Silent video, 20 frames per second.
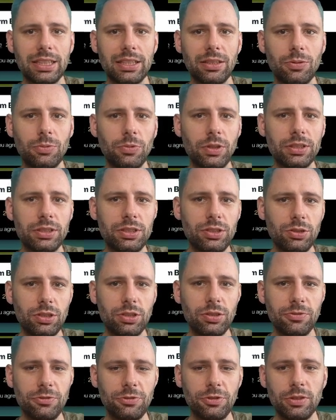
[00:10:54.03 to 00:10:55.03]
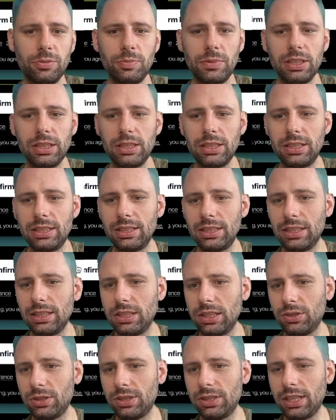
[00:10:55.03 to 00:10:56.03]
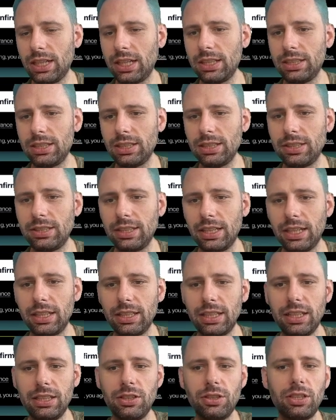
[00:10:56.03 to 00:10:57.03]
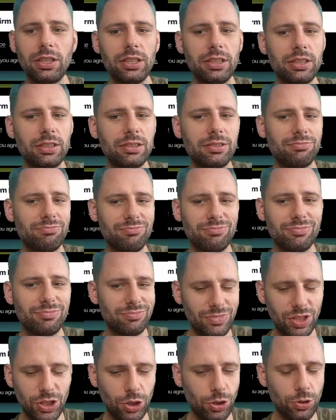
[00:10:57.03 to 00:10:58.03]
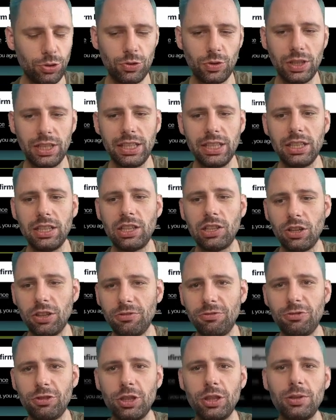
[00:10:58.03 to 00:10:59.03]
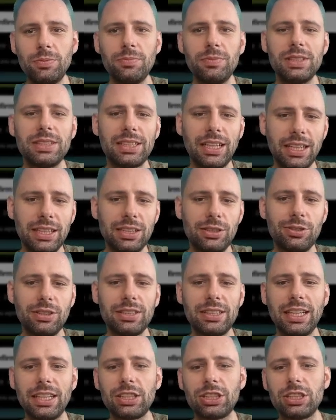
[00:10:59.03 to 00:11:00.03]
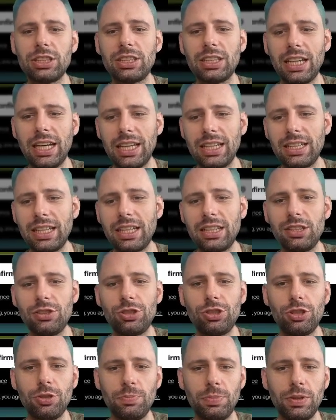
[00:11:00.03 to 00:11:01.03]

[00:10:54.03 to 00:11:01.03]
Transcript: once you confirmed this, you signed this, and then you can usually confirm, sign the transaction, and then you should be